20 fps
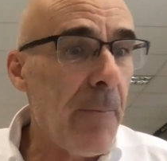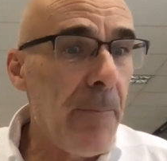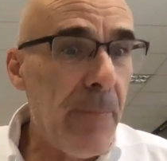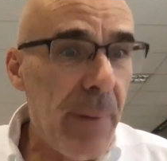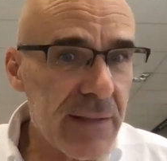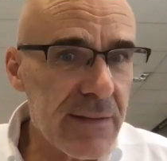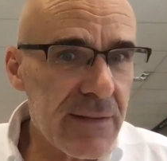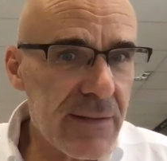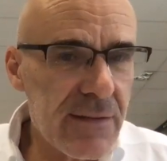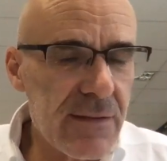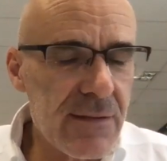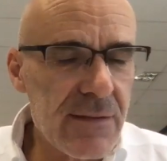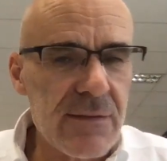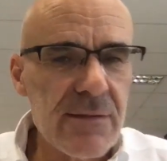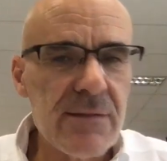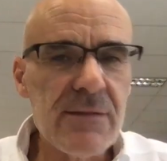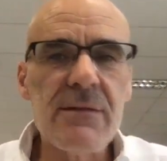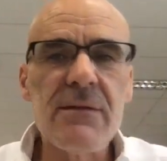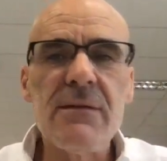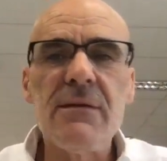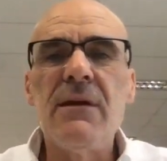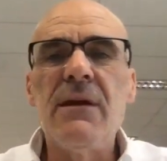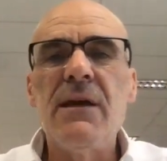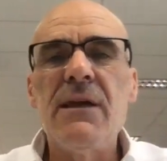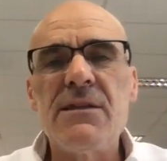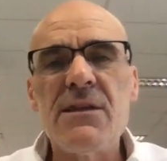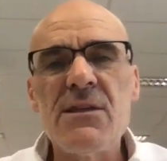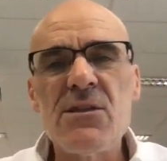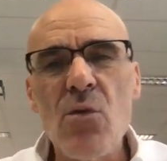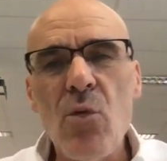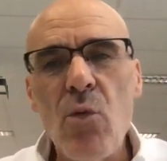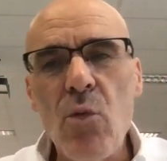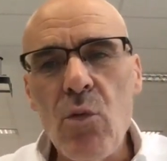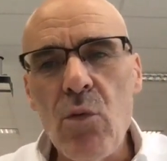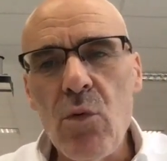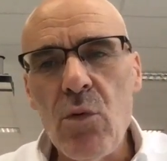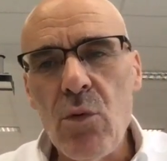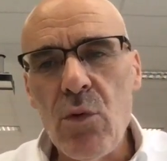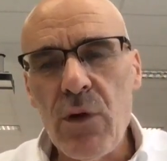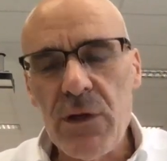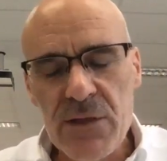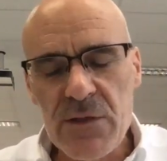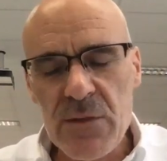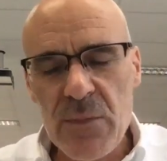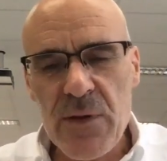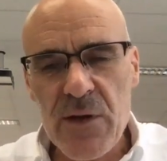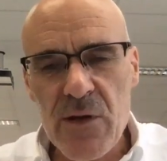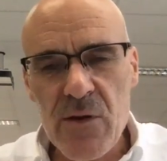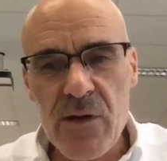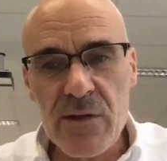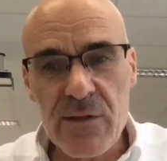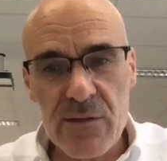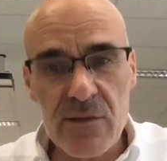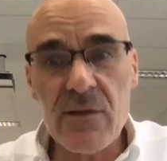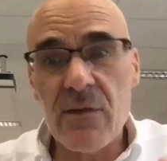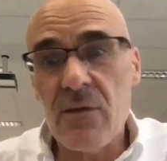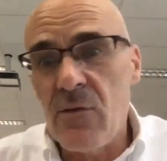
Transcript: But it is a period